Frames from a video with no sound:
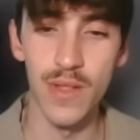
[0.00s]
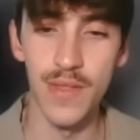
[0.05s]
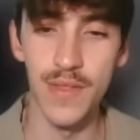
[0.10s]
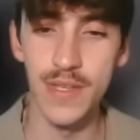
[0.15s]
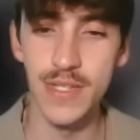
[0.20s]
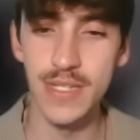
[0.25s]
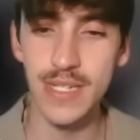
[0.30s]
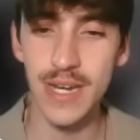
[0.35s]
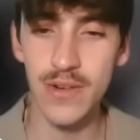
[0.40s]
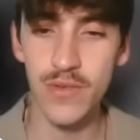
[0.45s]

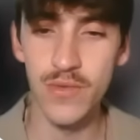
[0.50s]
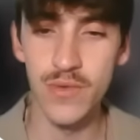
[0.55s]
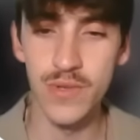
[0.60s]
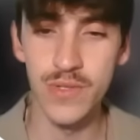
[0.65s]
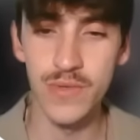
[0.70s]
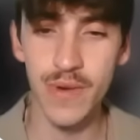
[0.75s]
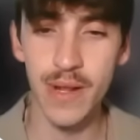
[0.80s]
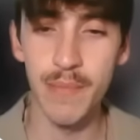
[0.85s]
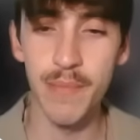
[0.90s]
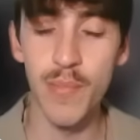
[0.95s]
This Tentacruel is
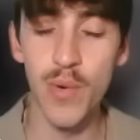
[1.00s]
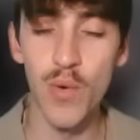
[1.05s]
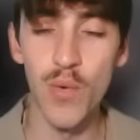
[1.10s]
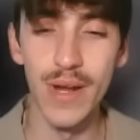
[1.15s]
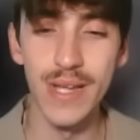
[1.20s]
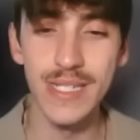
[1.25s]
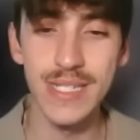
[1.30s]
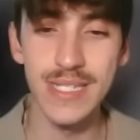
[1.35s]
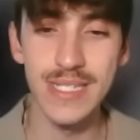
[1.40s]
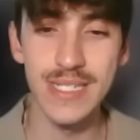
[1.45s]
running
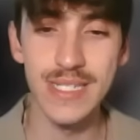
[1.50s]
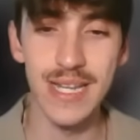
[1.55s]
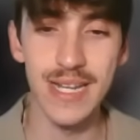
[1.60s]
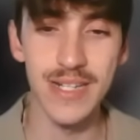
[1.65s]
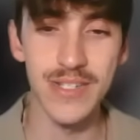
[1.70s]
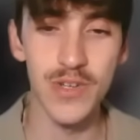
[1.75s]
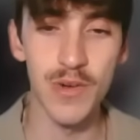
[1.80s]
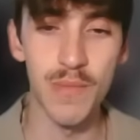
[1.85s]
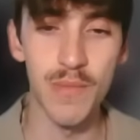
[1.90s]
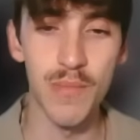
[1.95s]
Poison
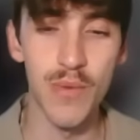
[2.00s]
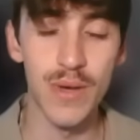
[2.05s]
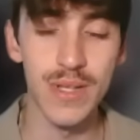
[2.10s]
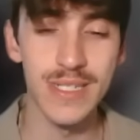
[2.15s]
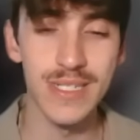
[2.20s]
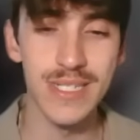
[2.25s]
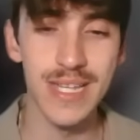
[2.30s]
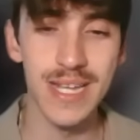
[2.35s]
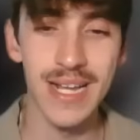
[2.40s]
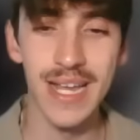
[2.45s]
Sting, so Poison
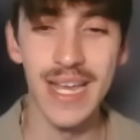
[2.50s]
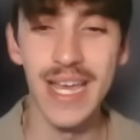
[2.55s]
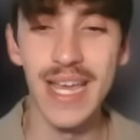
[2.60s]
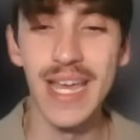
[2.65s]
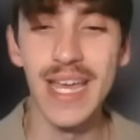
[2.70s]
Sting